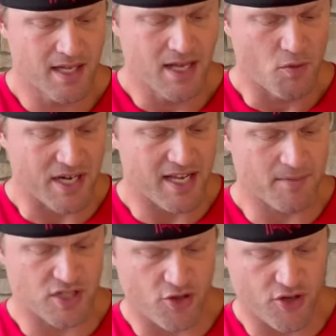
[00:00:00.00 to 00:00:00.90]
When it
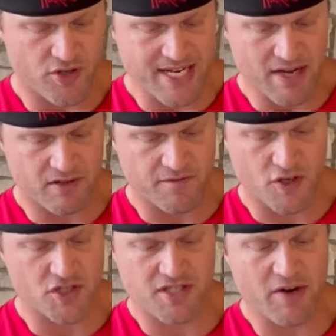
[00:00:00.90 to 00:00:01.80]
comes to third down
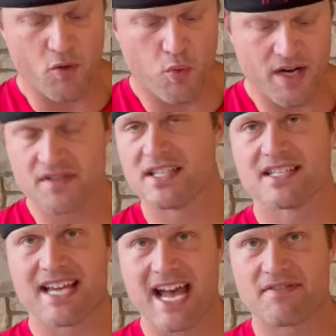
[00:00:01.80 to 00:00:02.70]
conversions, they were 1 of
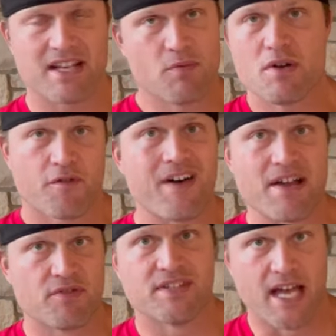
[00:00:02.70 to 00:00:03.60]
6 at halftime. We were
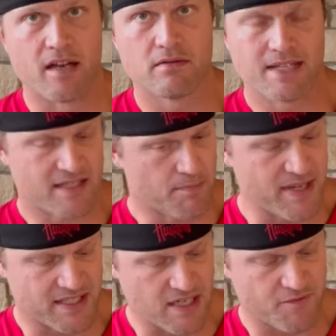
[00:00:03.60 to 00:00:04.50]
5 of 10. That's a
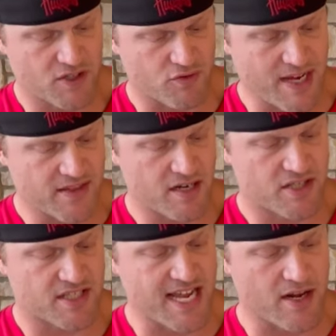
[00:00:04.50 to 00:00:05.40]
big difference right there,
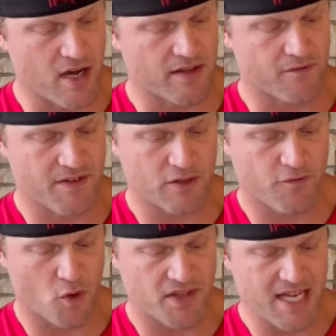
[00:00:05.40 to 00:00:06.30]
staying on the field.
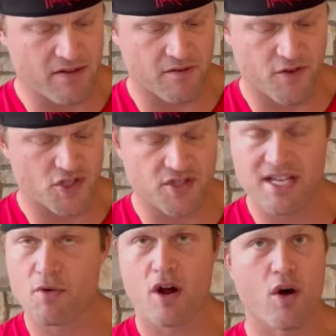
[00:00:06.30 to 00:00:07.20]
Fourth down conversions,
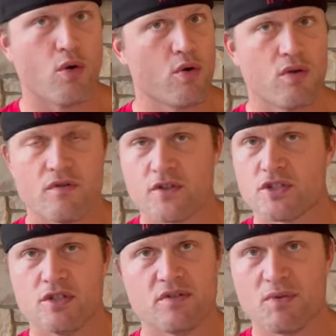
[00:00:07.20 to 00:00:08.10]
they were 0 for
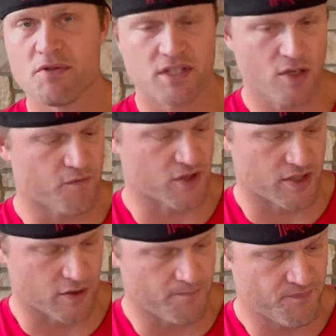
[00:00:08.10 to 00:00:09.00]
2, and we were 2 for 2.